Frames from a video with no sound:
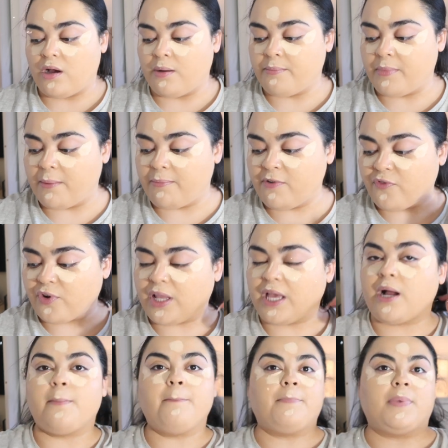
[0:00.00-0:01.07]
maybe for
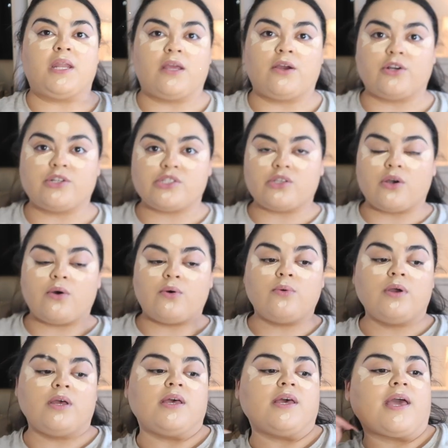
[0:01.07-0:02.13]
like a minute or
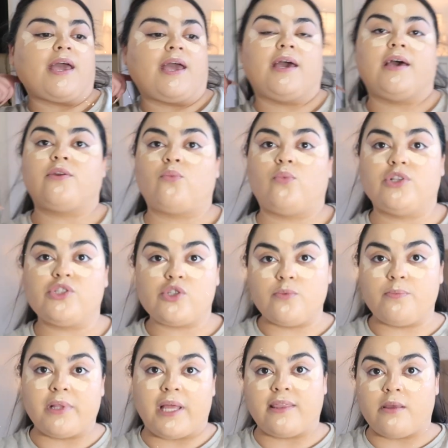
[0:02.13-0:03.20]
so, and once you
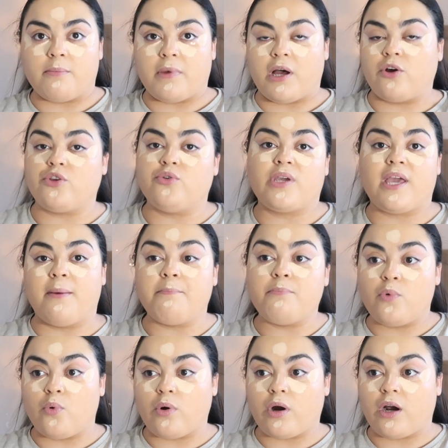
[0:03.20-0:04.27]
blend them out you get
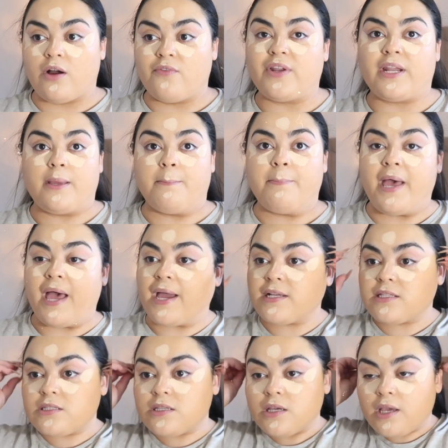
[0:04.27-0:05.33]
more of an
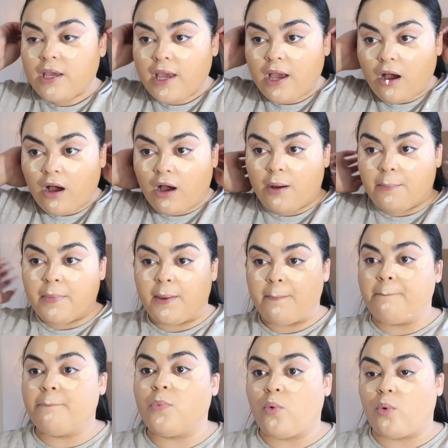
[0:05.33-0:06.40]
impact,
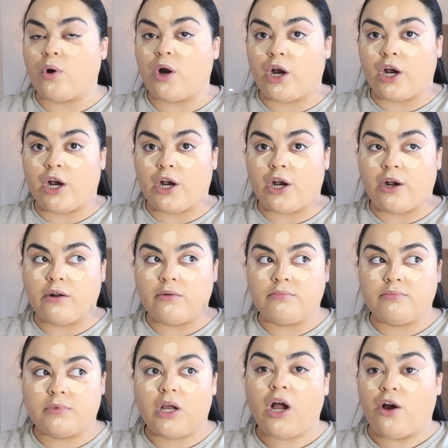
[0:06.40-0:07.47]
more
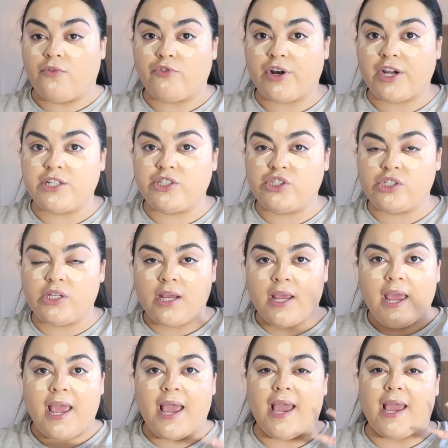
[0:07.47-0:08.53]
coverage,
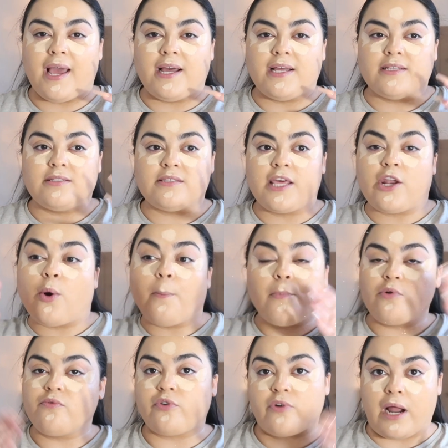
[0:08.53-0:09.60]
and they don't
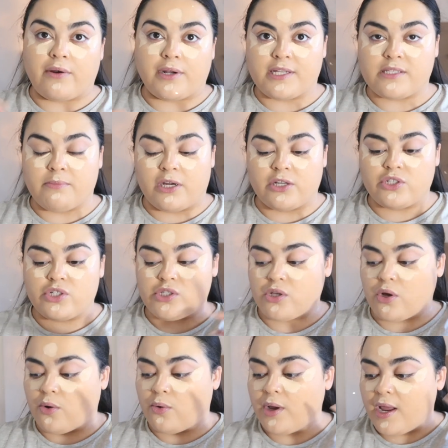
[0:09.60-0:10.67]
move around as much.
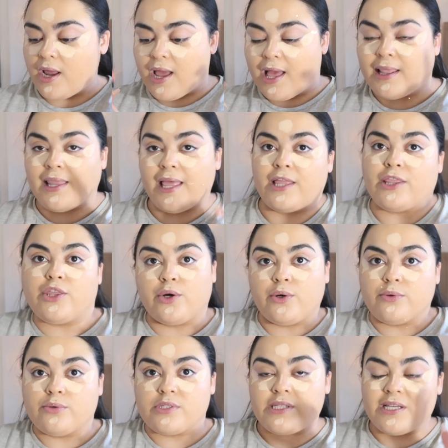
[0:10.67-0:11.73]
So let
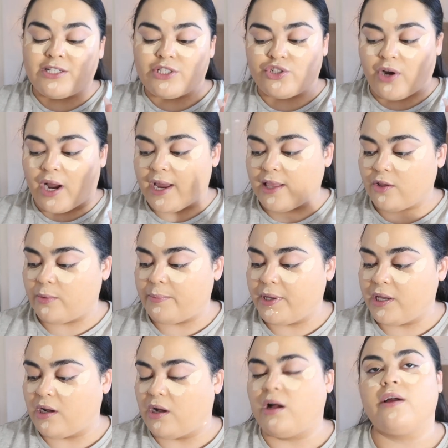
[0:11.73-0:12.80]
those dry a little
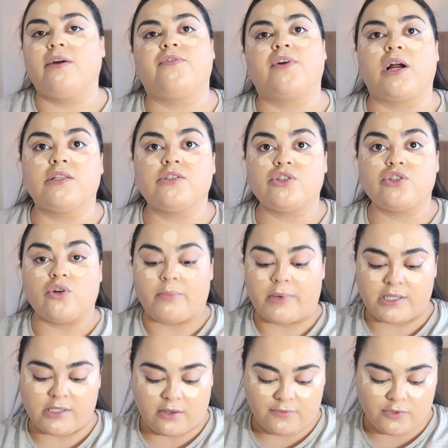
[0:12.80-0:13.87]
bit. Oh, I forgot to show
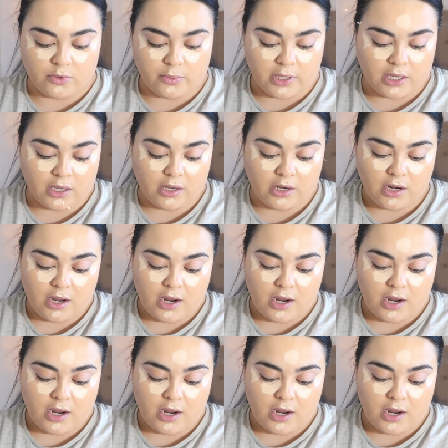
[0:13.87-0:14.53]
myself doing it.